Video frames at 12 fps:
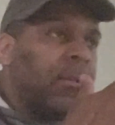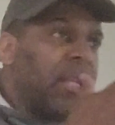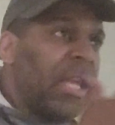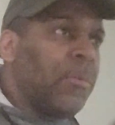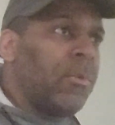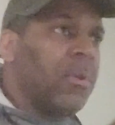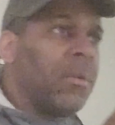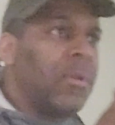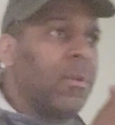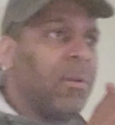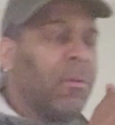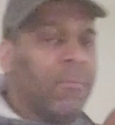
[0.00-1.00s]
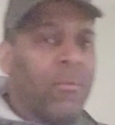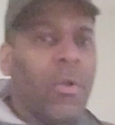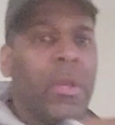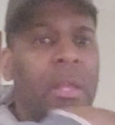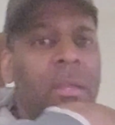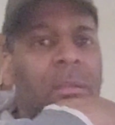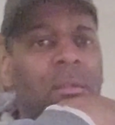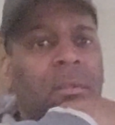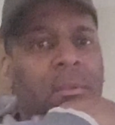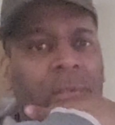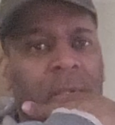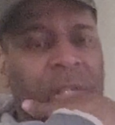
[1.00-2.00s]
they were avoiding
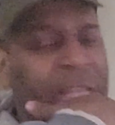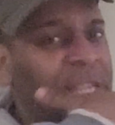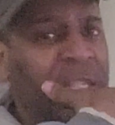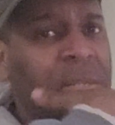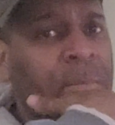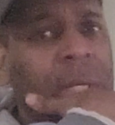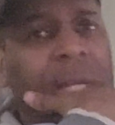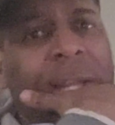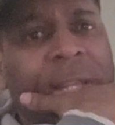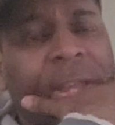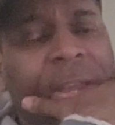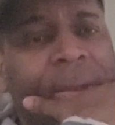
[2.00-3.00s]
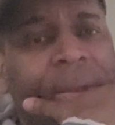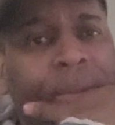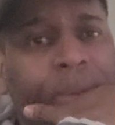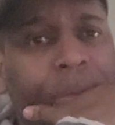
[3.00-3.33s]
easy money like that.